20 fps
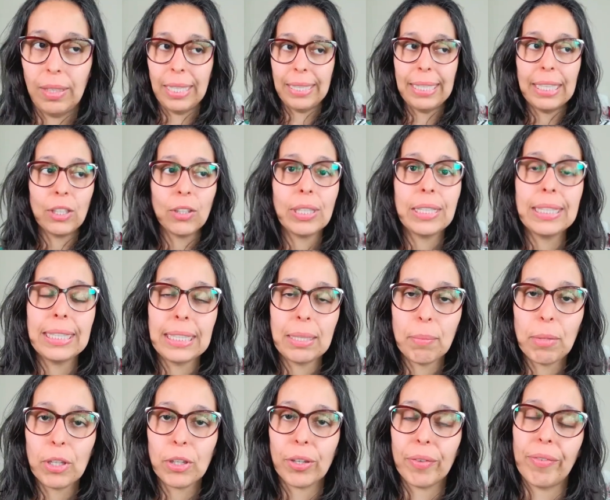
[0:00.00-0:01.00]
And then on a
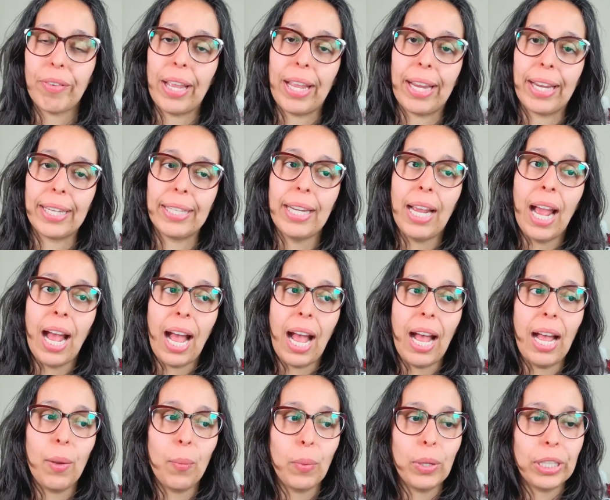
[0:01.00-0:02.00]
similar vein,
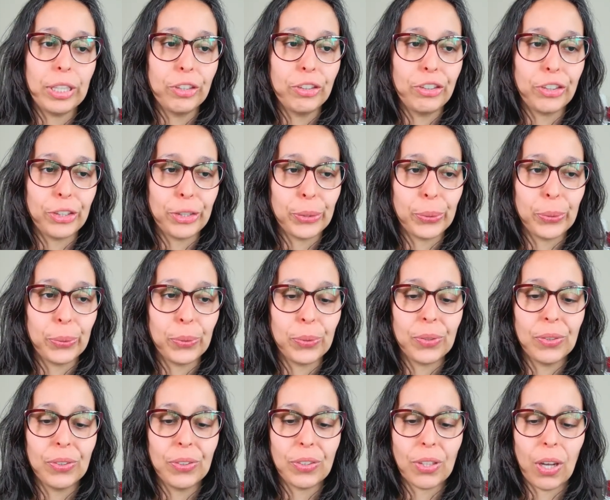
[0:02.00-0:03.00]
I wouldn't
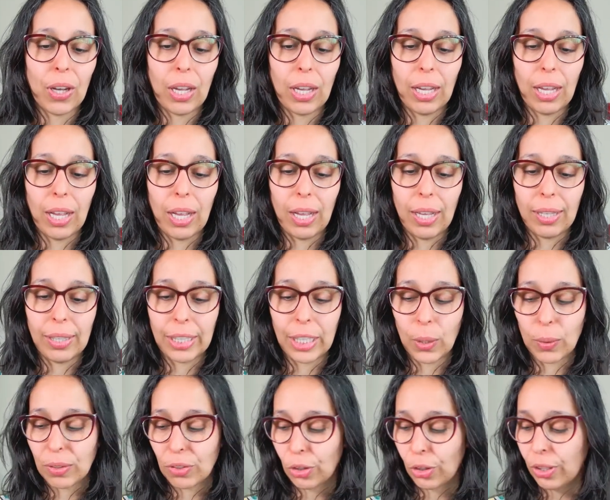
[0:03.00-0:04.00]
choose uh, you
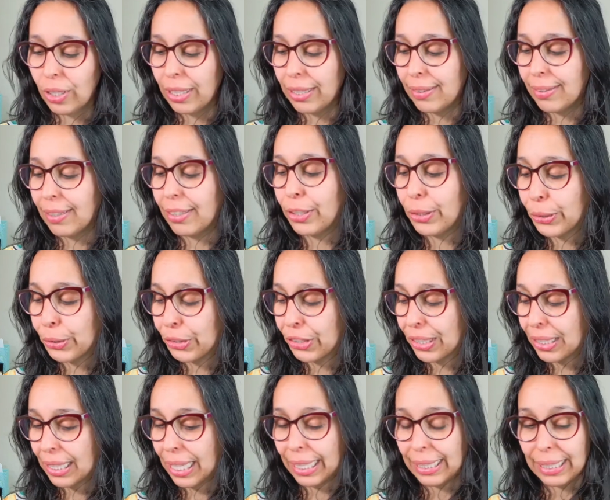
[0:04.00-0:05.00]
know certain
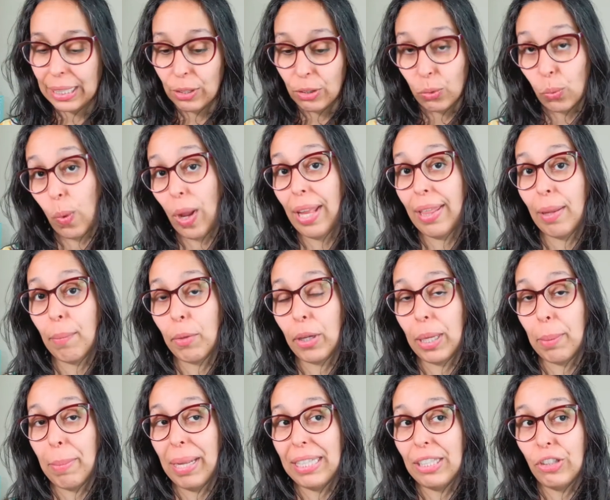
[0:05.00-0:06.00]
institutions like there's one i'm going
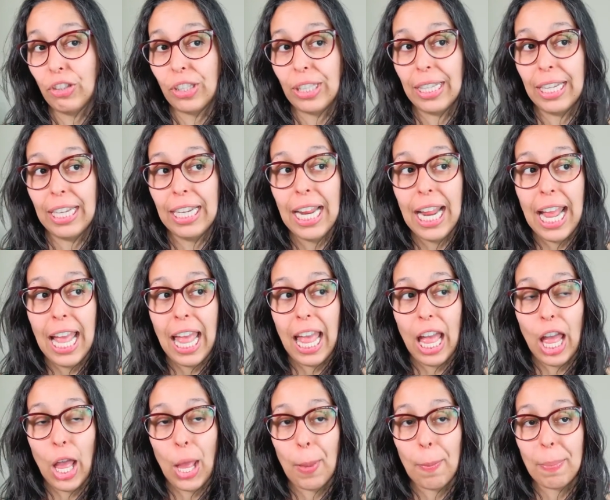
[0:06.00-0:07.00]
to mention
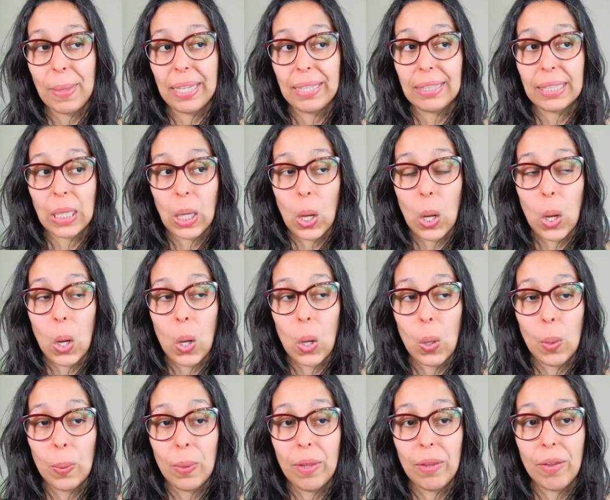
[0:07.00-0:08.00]
um, it's
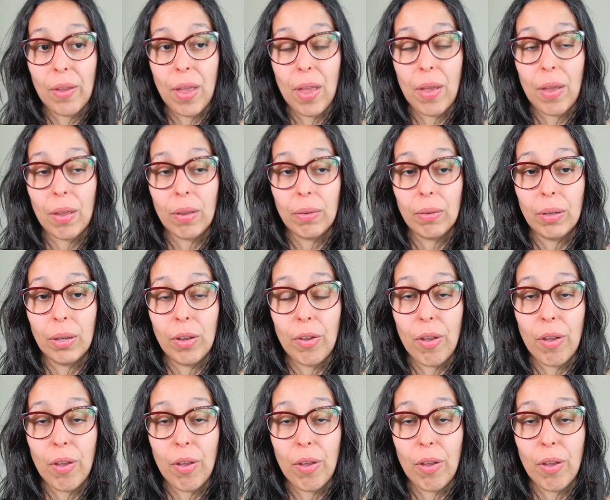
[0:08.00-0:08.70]
called uh,